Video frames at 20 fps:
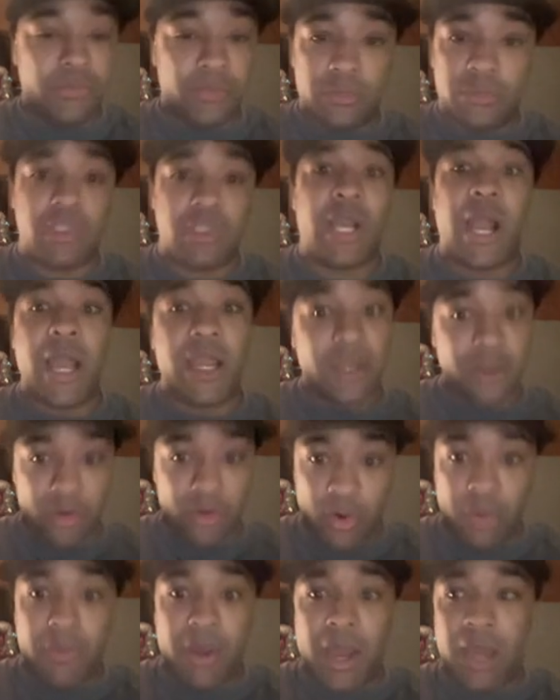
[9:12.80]
China
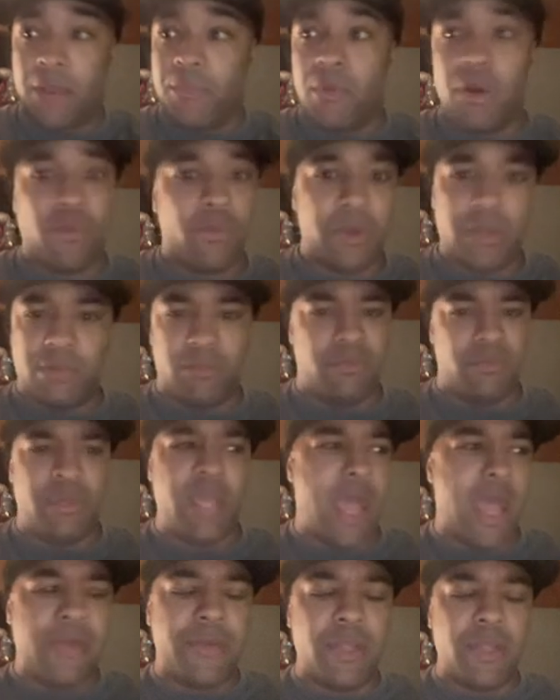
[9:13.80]
knew about it, but
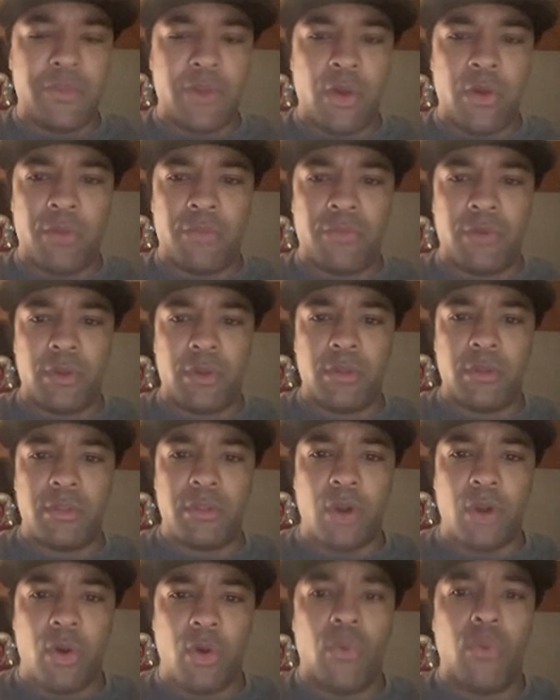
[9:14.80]
we hadn't even heard of it.
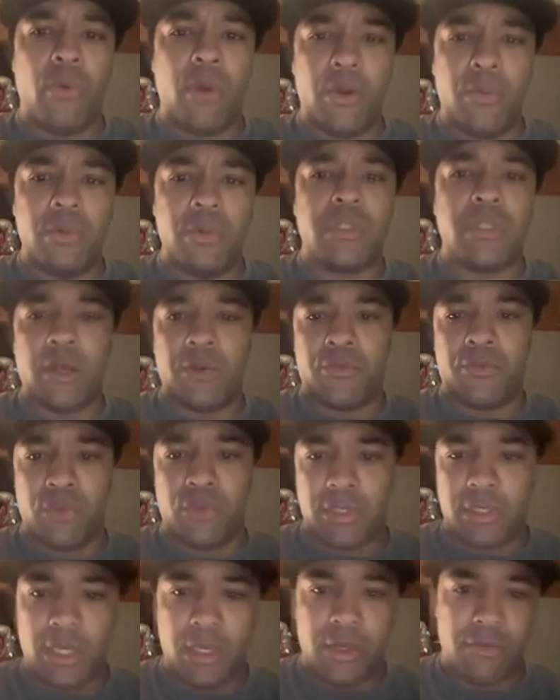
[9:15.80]
So it was
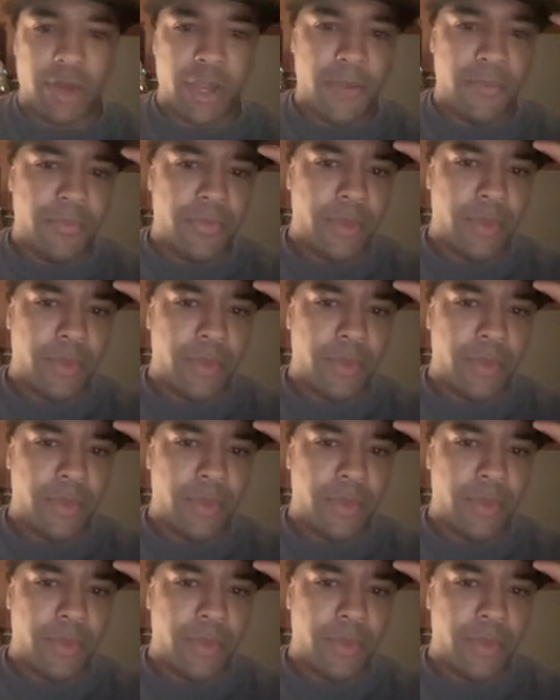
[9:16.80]
unforeseen, right?